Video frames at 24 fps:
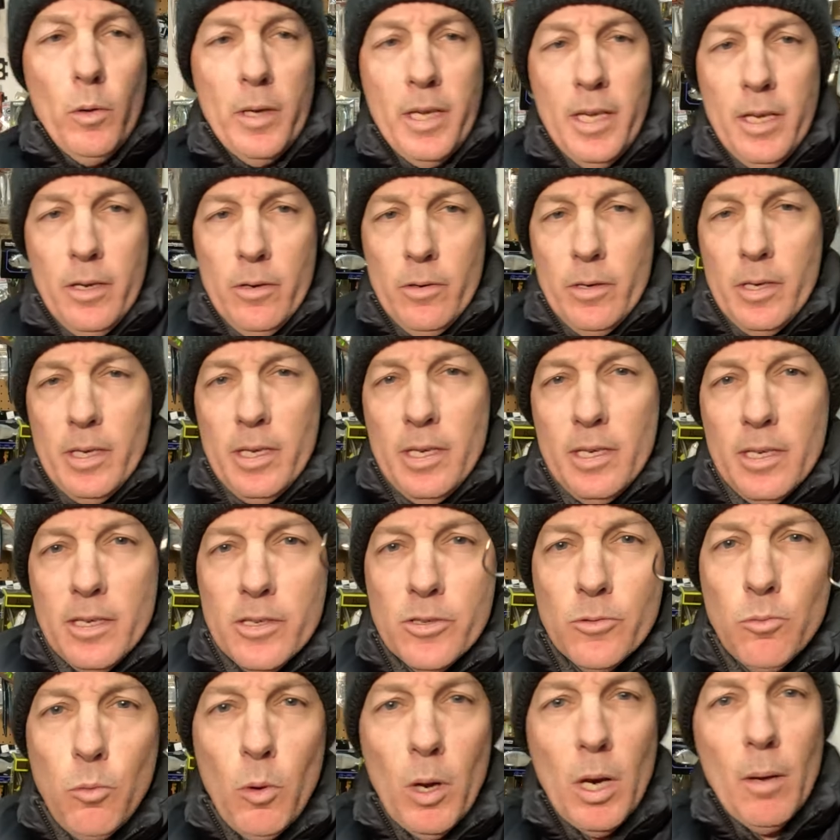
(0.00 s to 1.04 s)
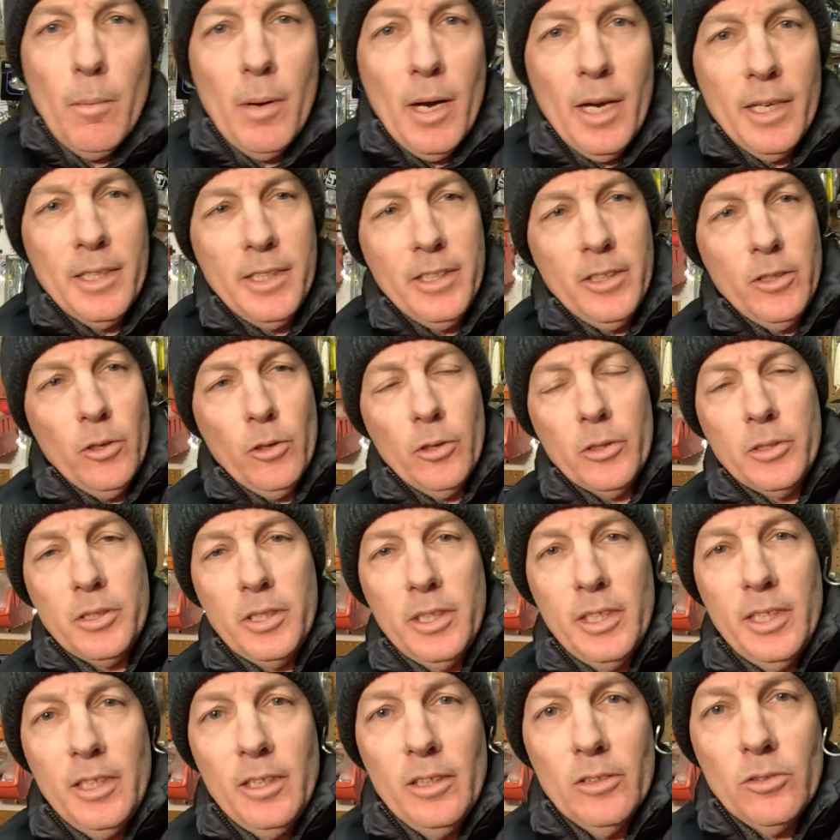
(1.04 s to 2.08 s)
here is one of my
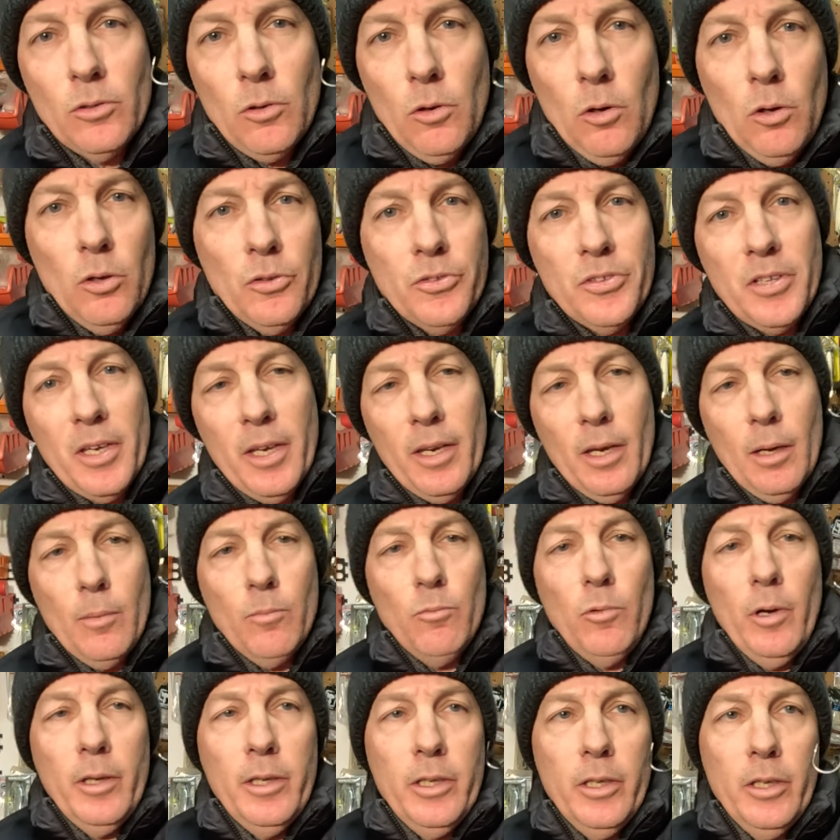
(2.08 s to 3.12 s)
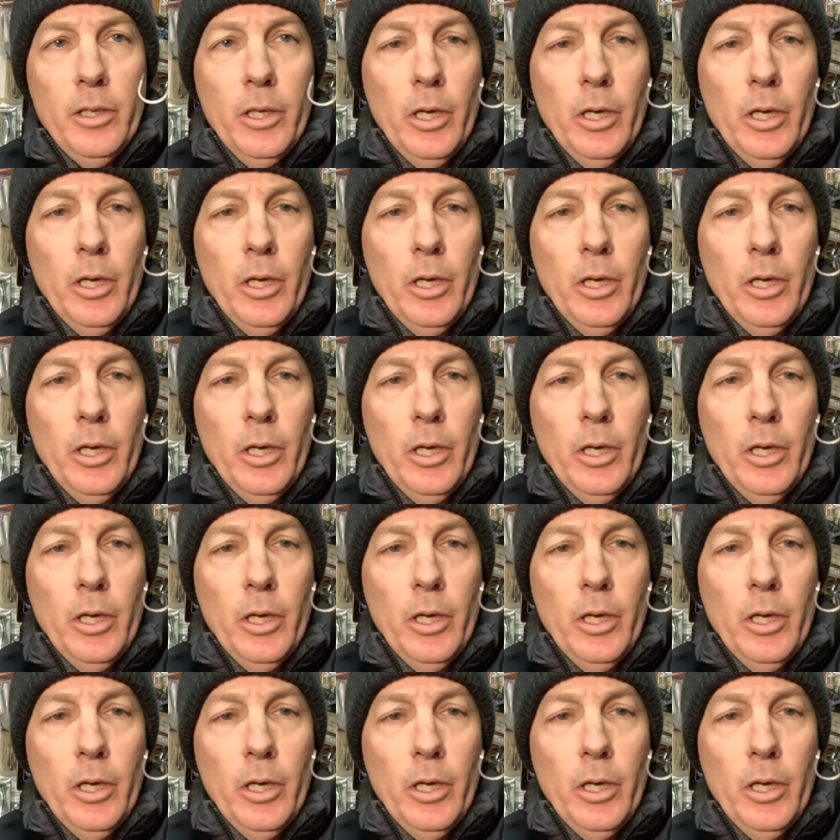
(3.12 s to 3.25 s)
DRTs all set up, ready to